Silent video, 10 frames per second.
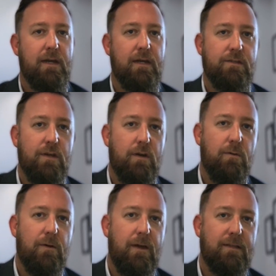And
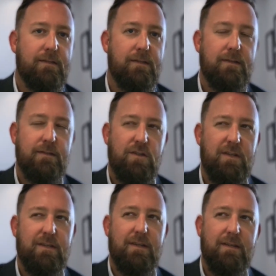so it's
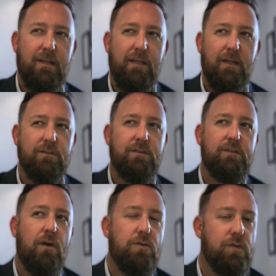just a little
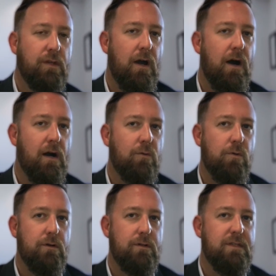socially
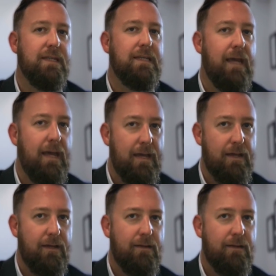awkward today